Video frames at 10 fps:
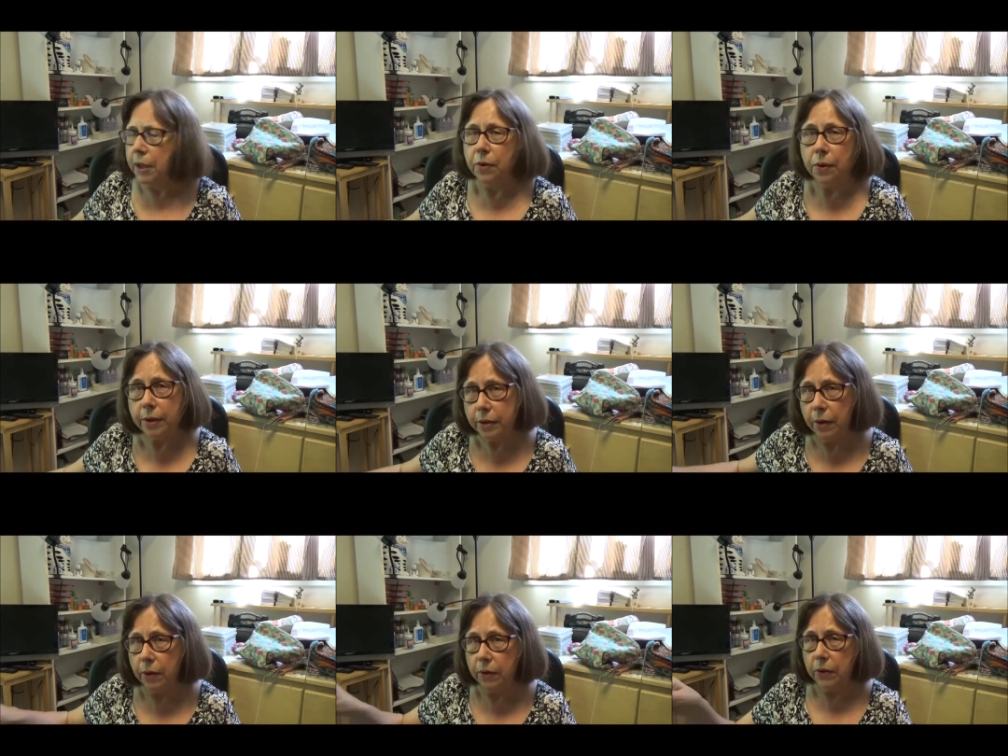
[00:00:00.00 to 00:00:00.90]
And
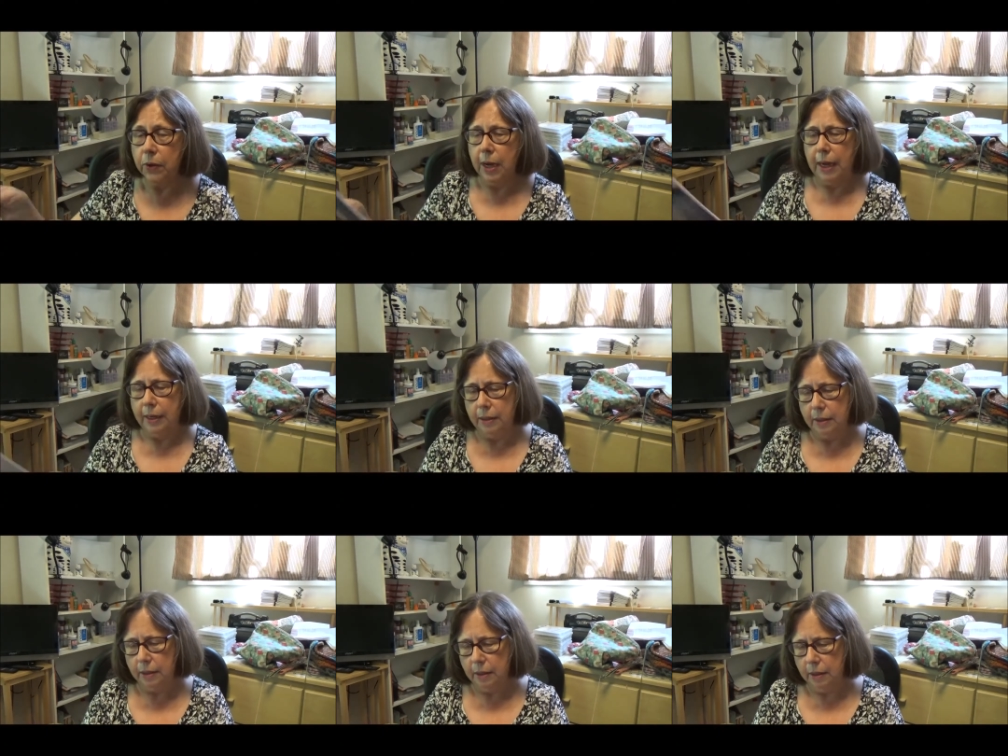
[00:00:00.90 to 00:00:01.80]
also, you
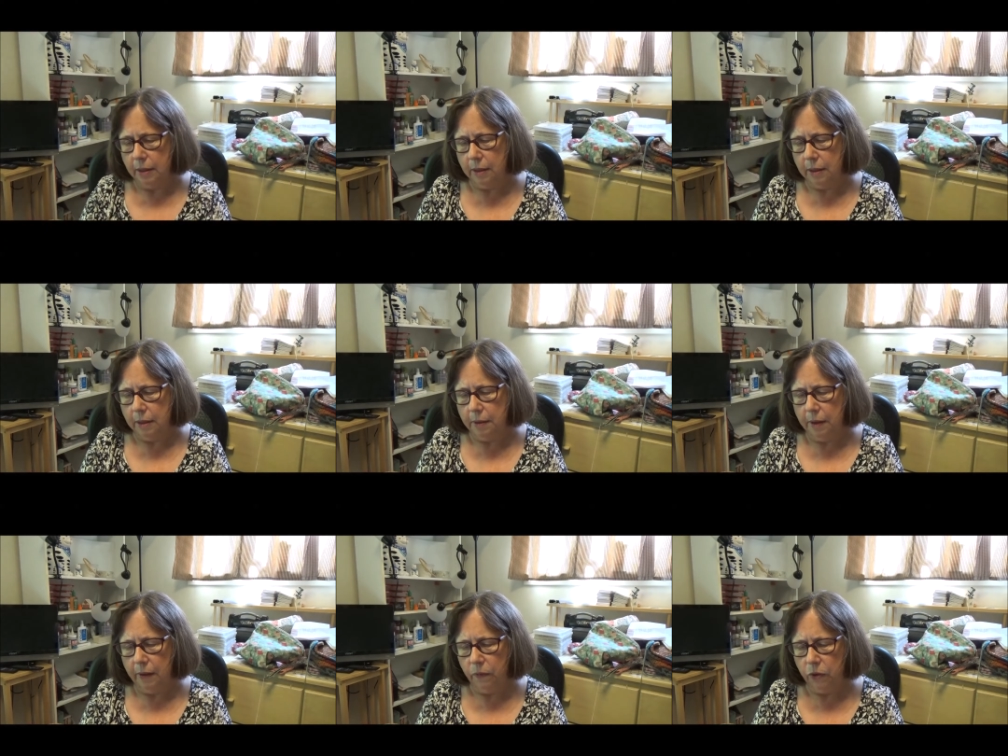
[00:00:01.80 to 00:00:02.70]
guys,
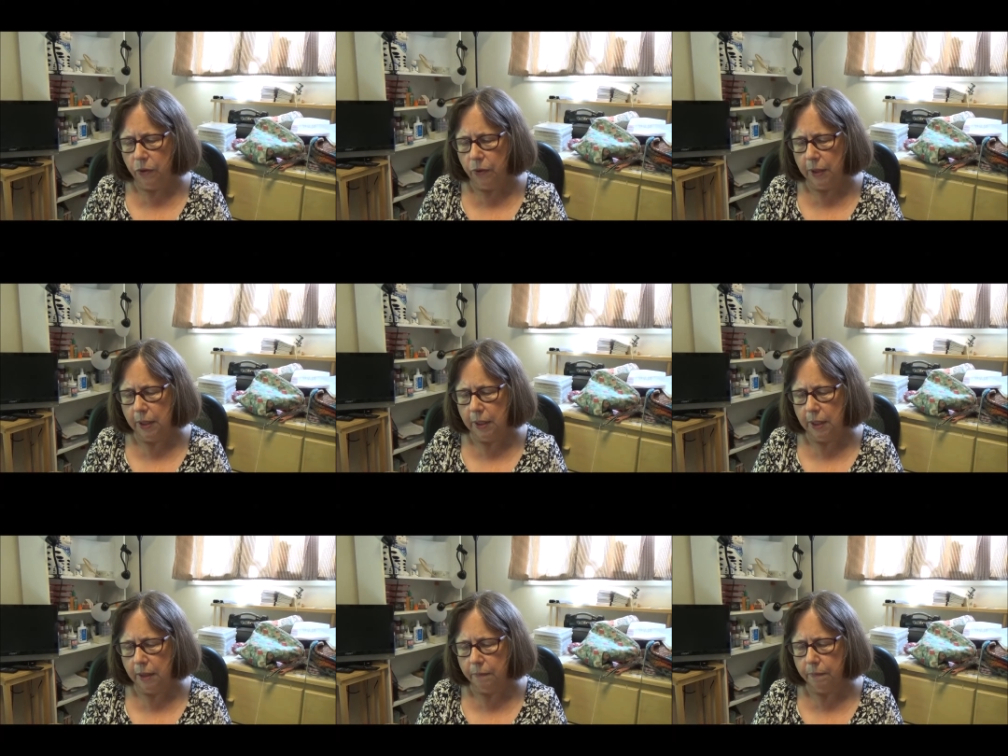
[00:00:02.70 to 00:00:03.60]
if you're new to
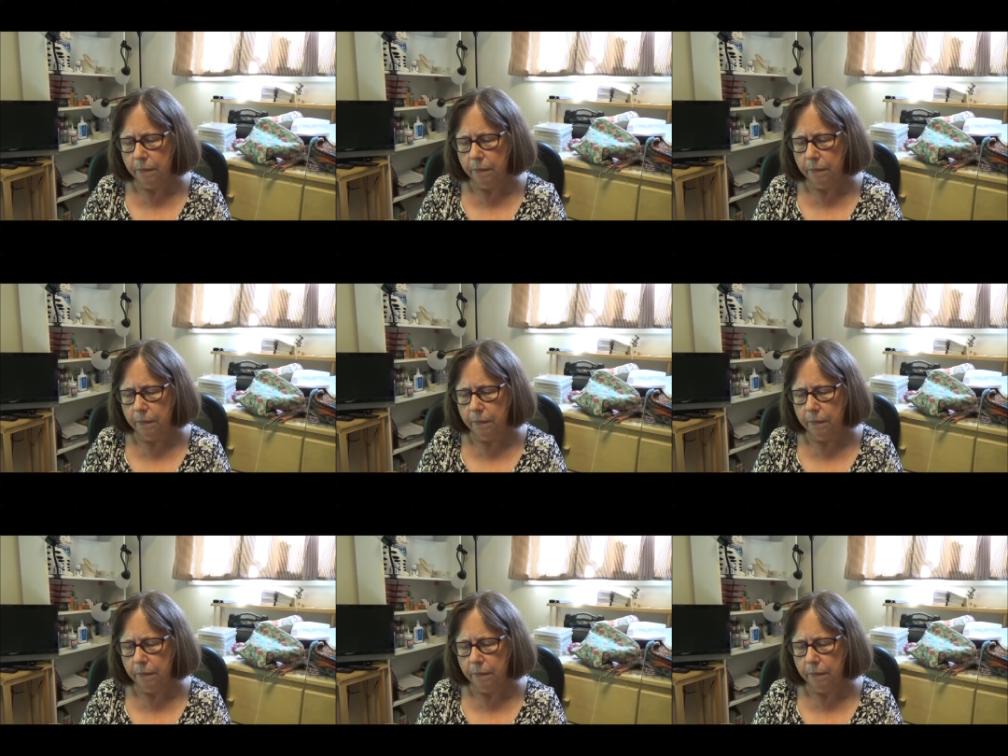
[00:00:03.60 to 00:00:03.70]
knitting,